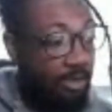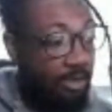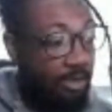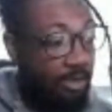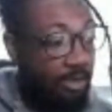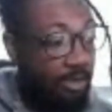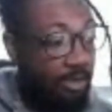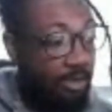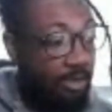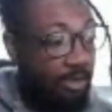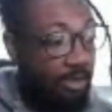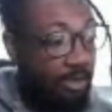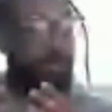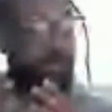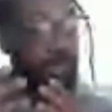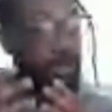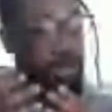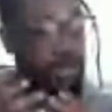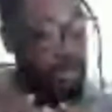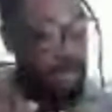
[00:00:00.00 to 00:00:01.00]
together
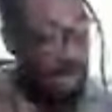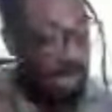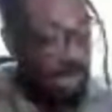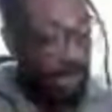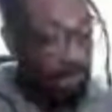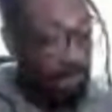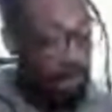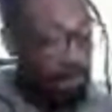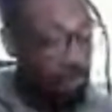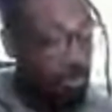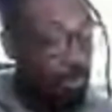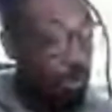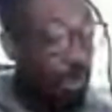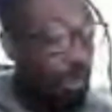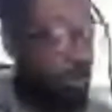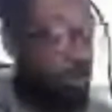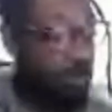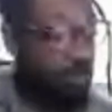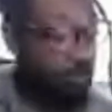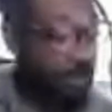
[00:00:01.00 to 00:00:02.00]
with the slaves who were
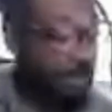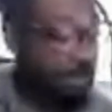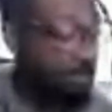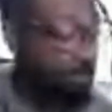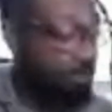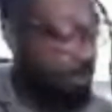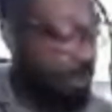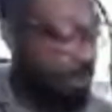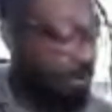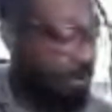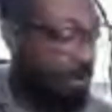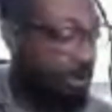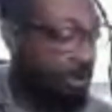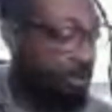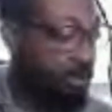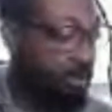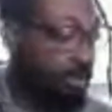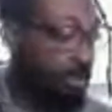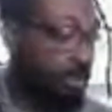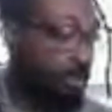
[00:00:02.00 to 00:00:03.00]
also in the
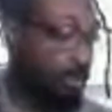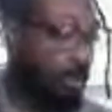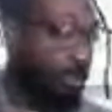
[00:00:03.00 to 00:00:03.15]
millions,